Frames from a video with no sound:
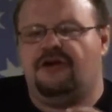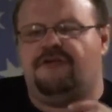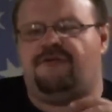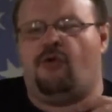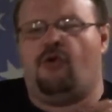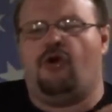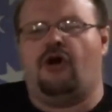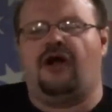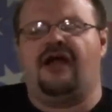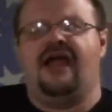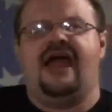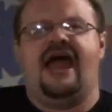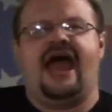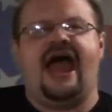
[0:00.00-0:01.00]

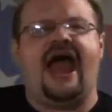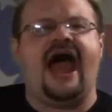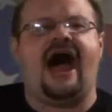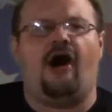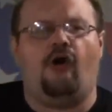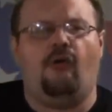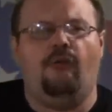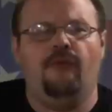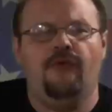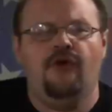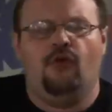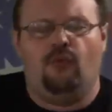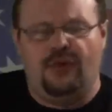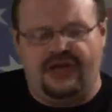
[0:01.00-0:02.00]
for how
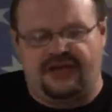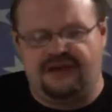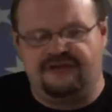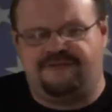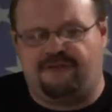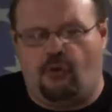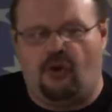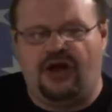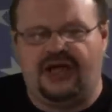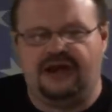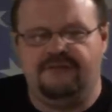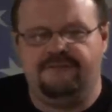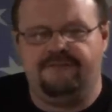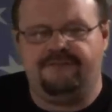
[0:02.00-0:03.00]
we can avoid